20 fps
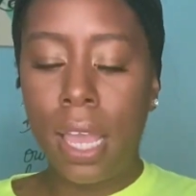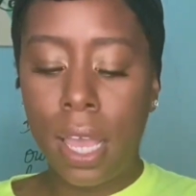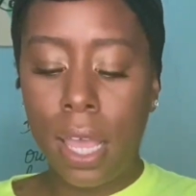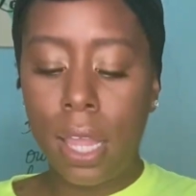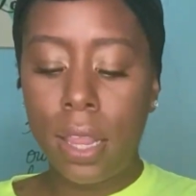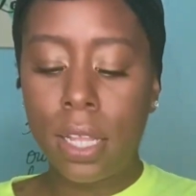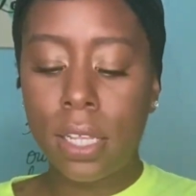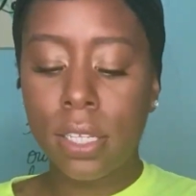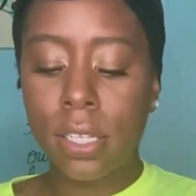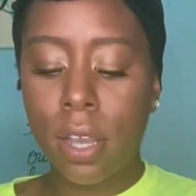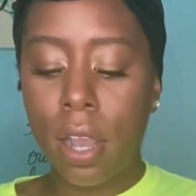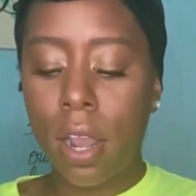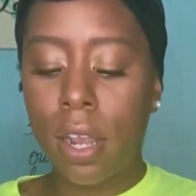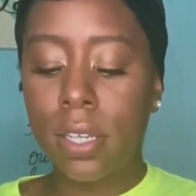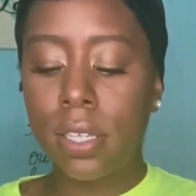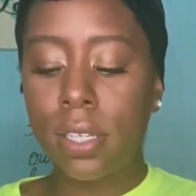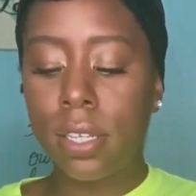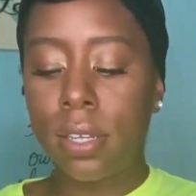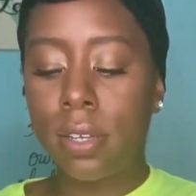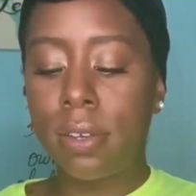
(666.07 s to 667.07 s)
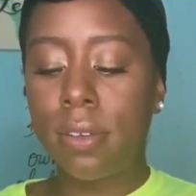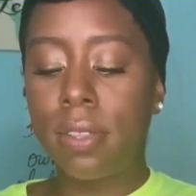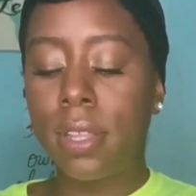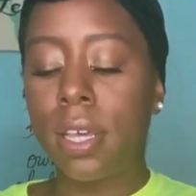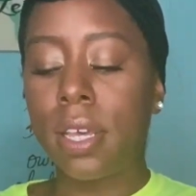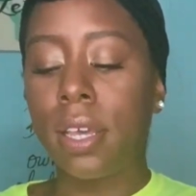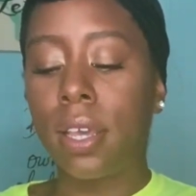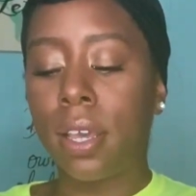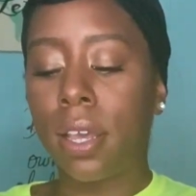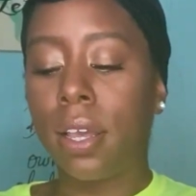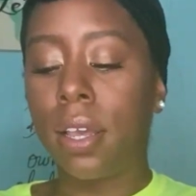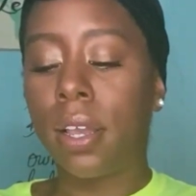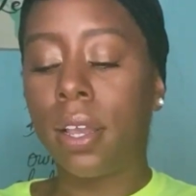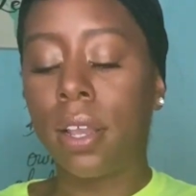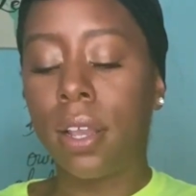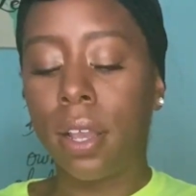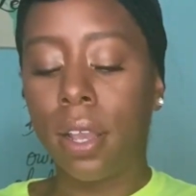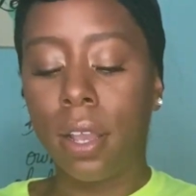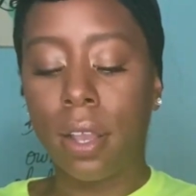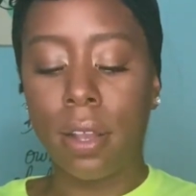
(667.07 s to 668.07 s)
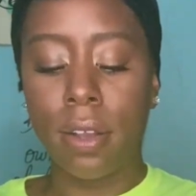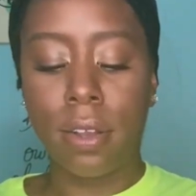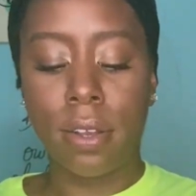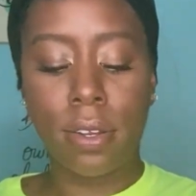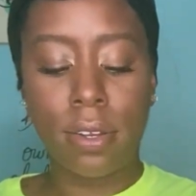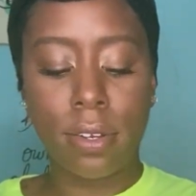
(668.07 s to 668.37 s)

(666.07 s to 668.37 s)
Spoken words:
And the scar's still there.